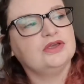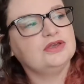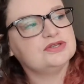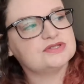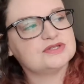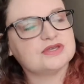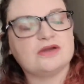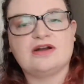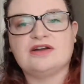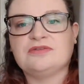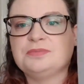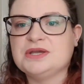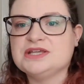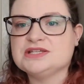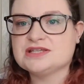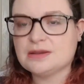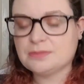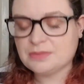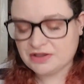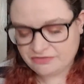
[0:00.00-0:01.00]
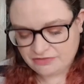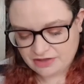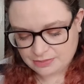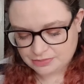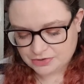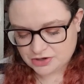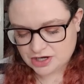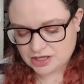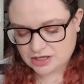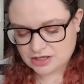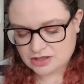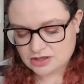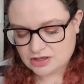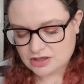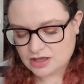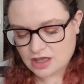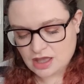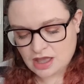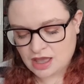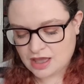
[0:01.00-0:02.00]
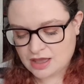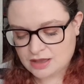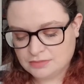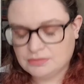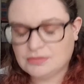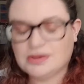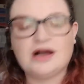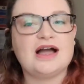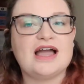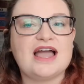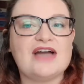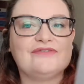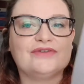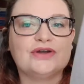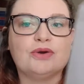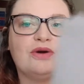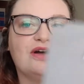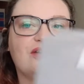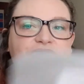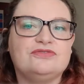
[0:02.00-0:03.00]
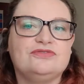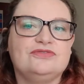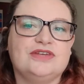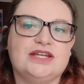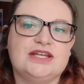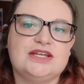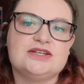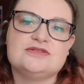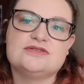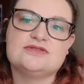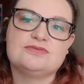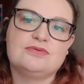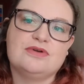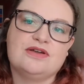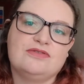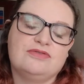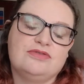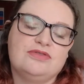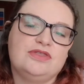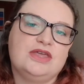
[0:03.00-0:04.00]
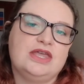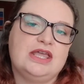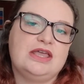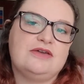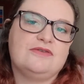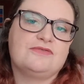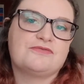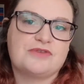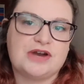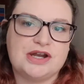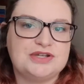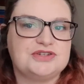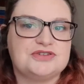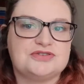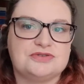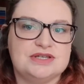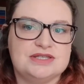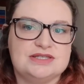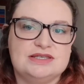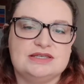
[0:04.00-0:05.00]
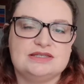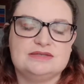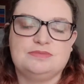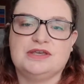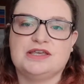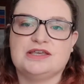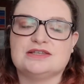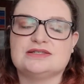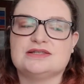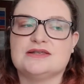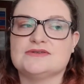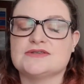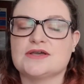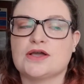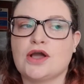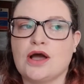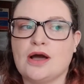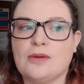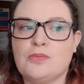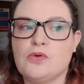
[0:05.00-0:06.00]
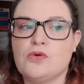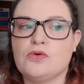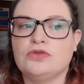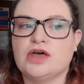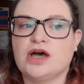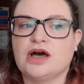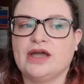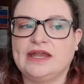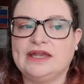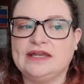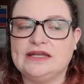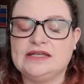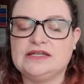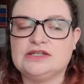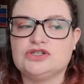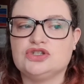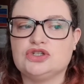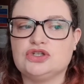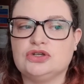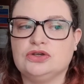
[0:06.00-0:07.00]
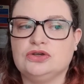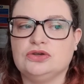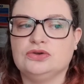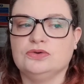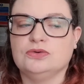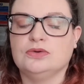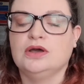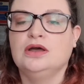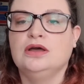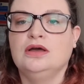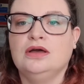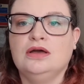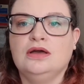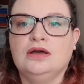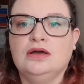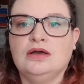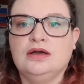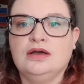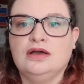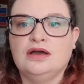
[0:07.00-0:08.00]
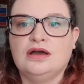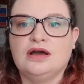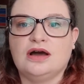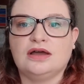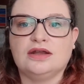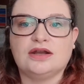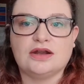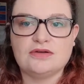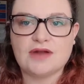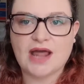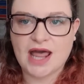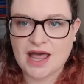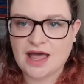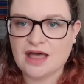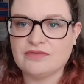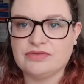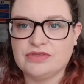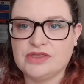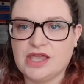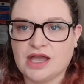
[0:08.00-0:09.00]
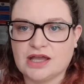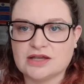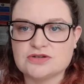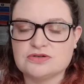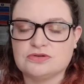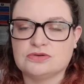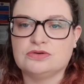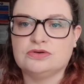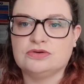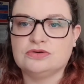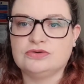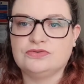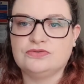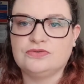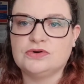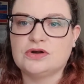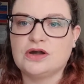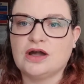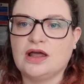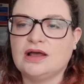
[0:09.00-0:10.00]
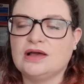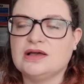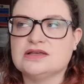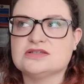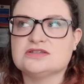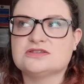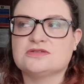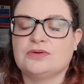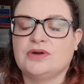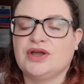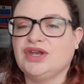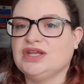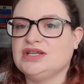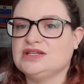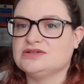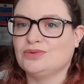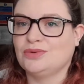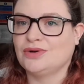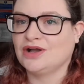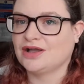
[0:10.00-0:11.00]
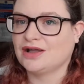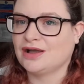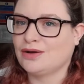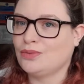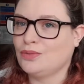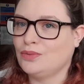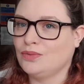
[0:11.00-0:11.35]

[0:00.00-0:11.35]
So I've picked up my fabric. I haven't quite finished with the thread choices because there's a couple that I need to, I don't have the actual called for colour, so I need to work out